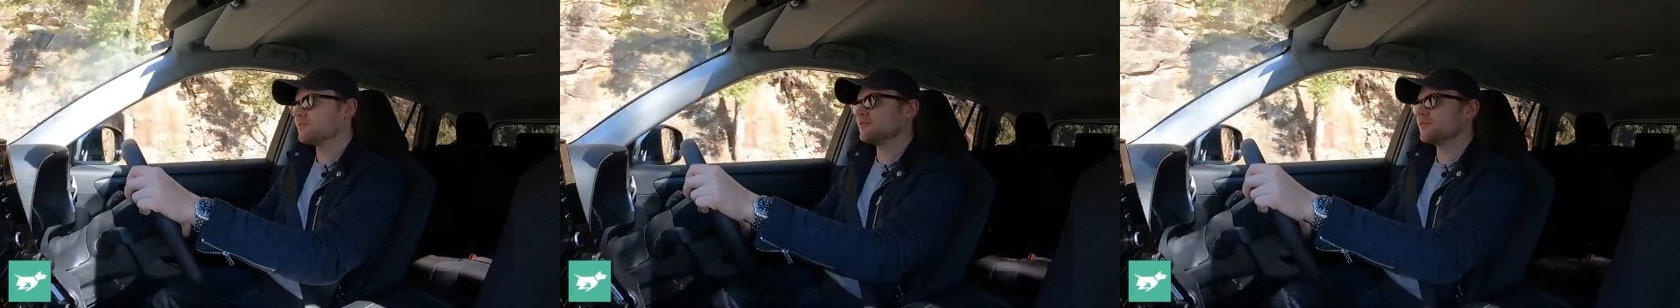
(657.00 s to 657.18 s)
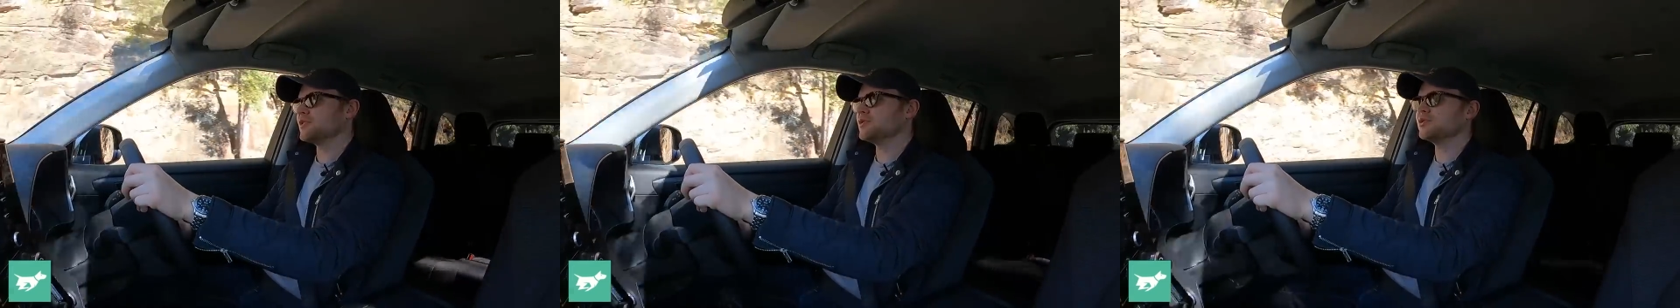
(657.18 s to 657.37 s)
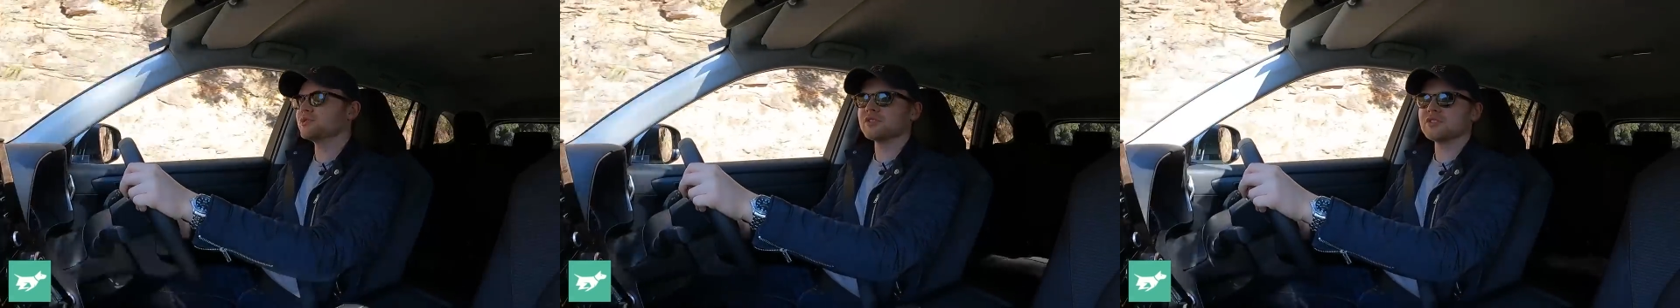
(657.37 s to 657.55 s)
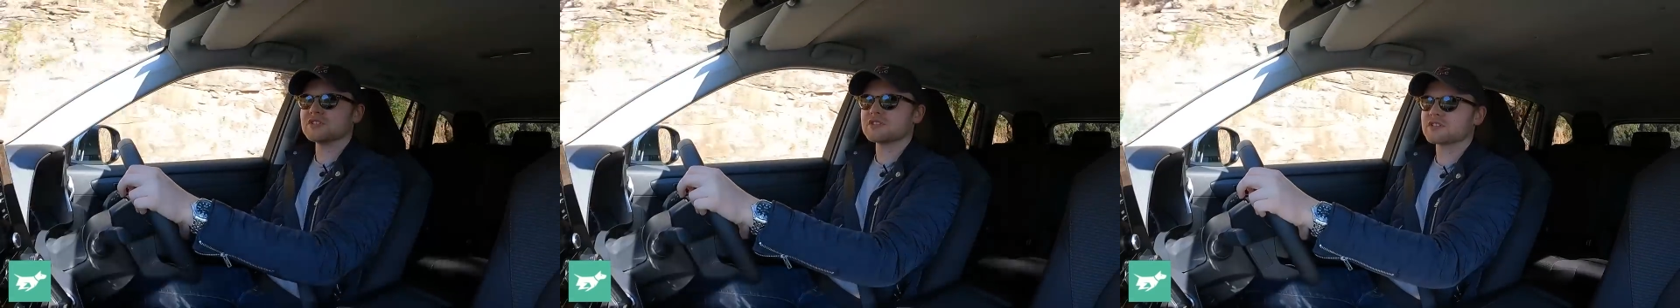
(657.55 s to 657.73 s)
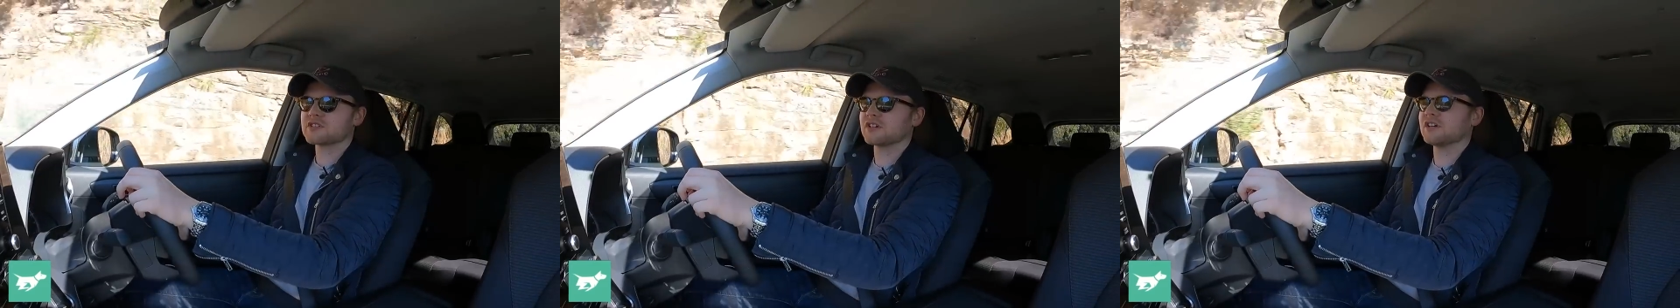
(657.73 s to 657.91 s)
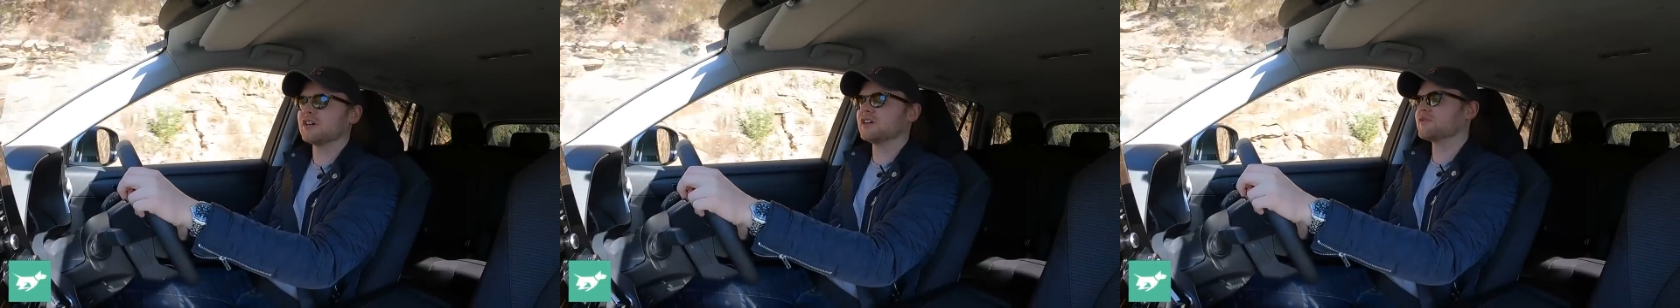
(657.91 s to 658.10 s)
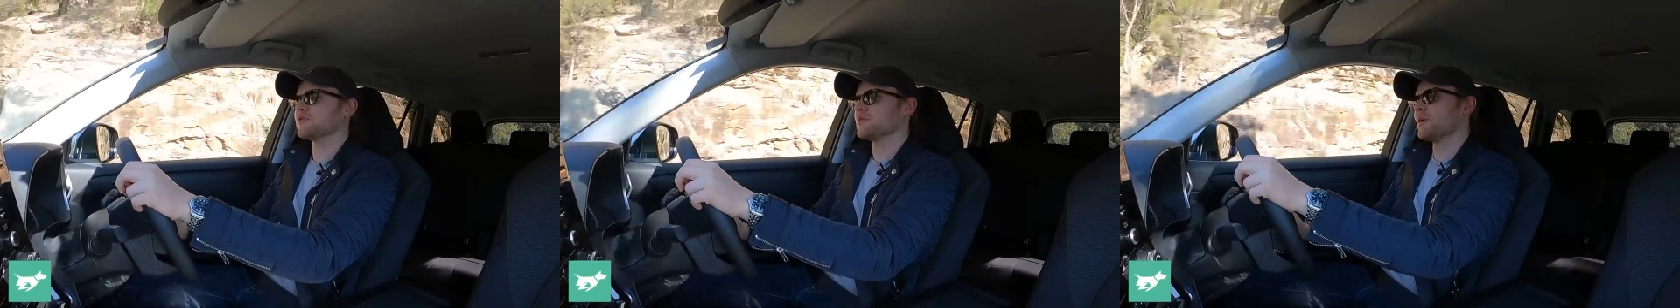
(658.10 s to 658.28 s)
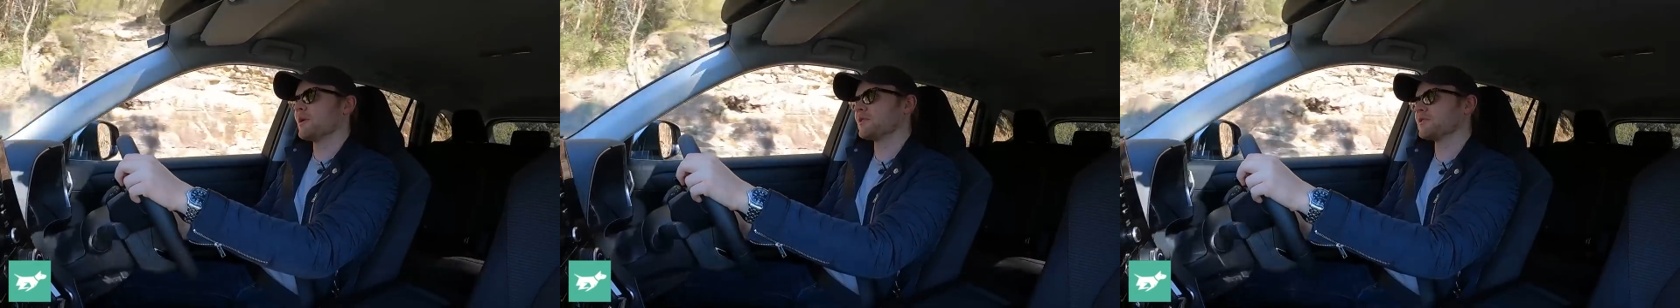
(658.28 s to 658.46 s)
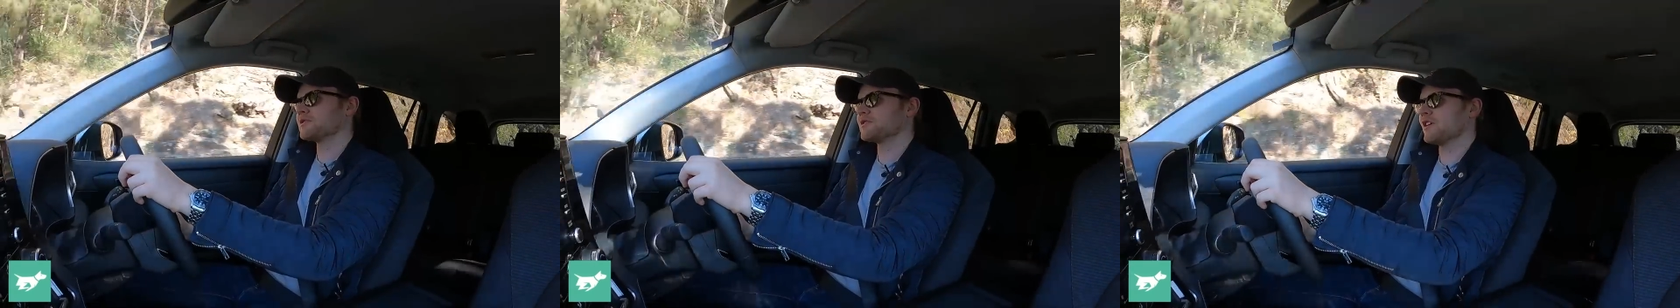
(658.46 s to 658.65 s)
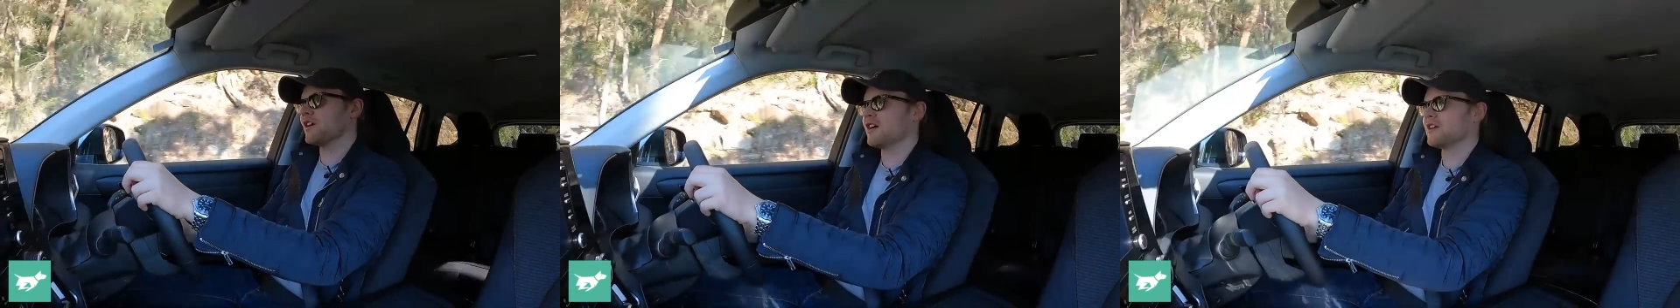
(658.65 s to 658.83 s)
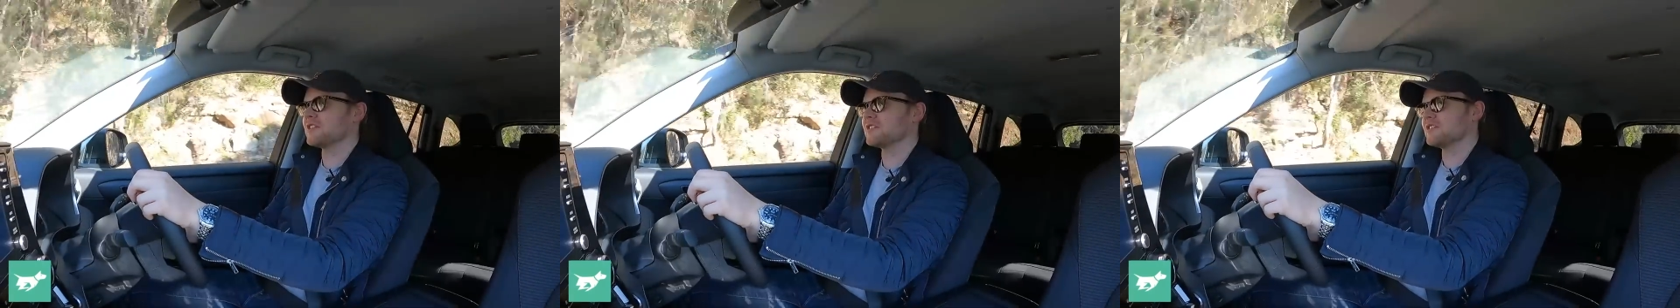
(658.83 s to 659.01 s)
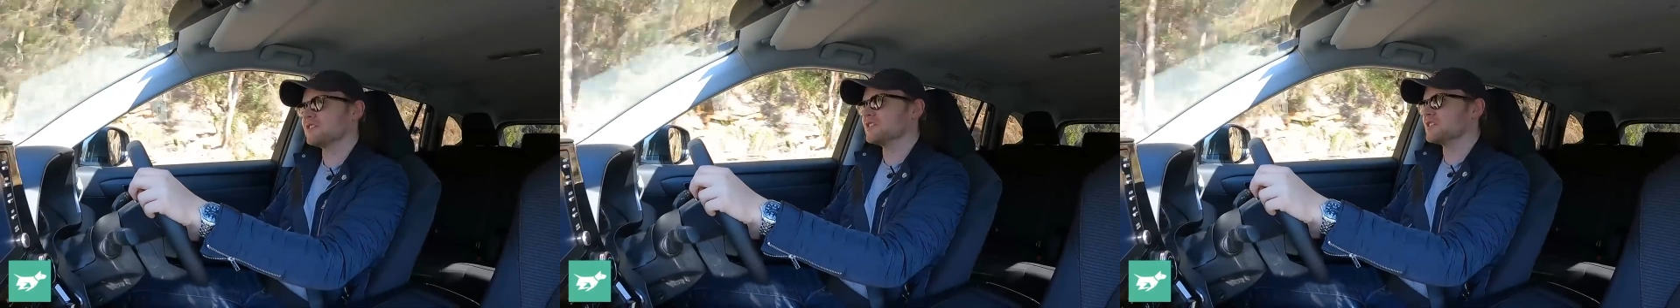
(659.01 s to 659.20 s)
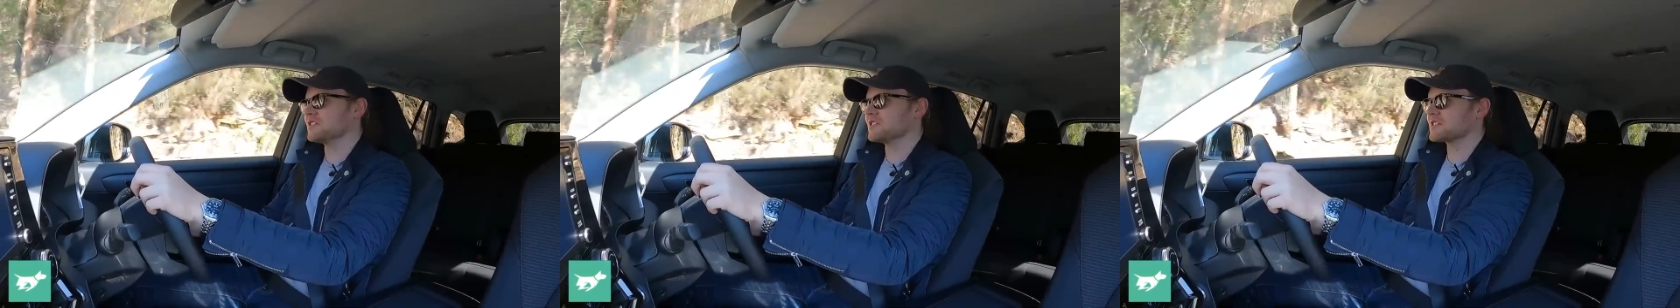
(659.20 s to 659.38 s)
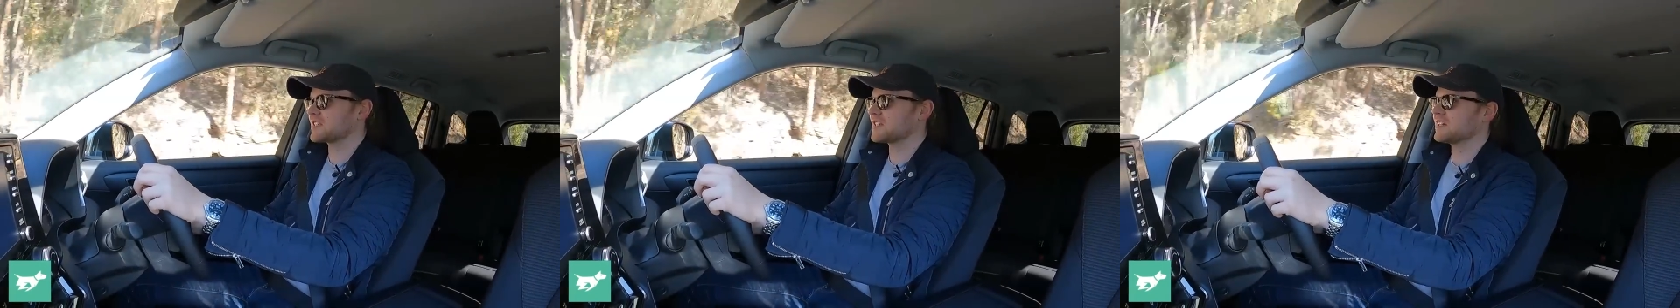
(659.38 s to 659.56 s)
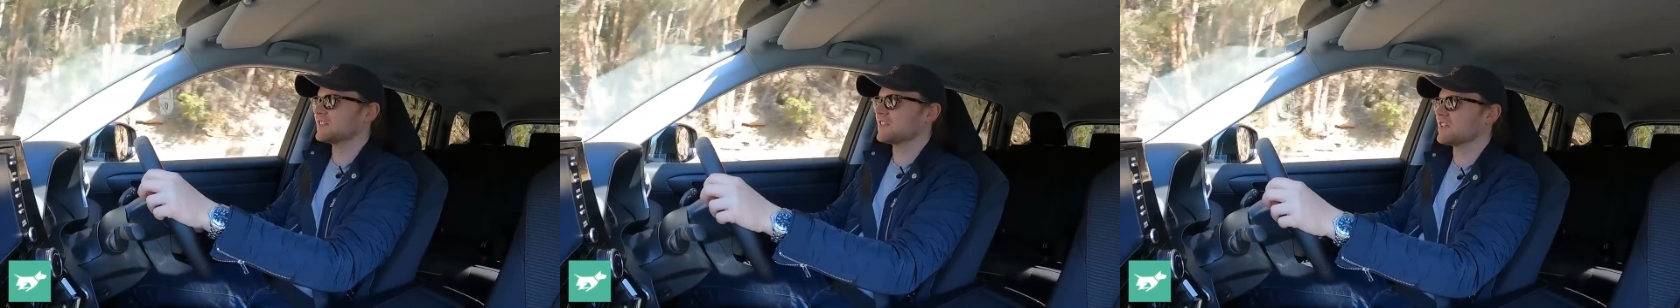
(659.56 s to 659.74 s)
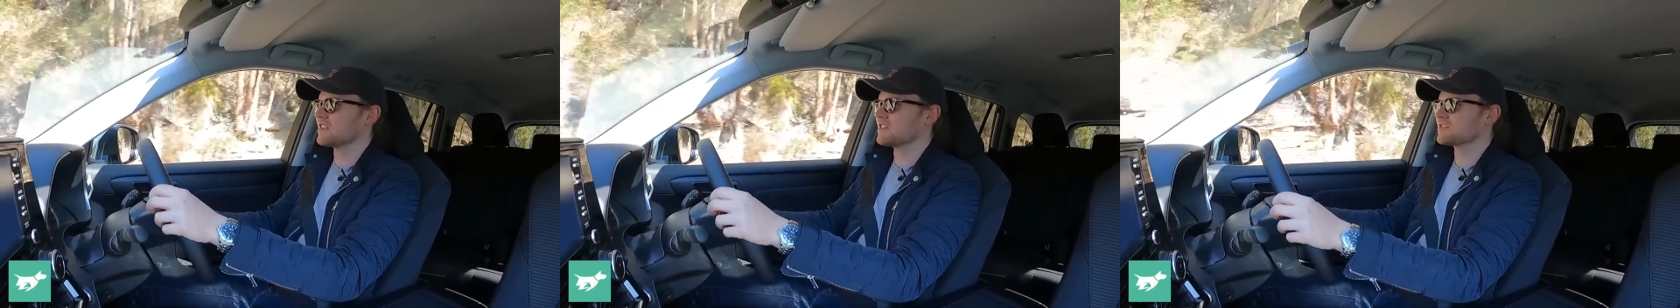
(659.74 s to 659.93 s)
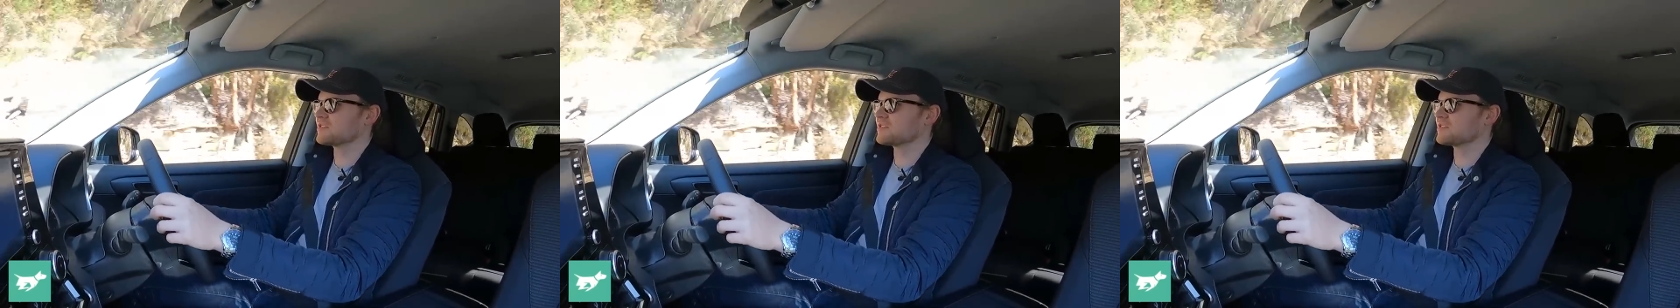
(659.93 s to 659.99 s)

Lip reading: when you look at this car from outside, you can see that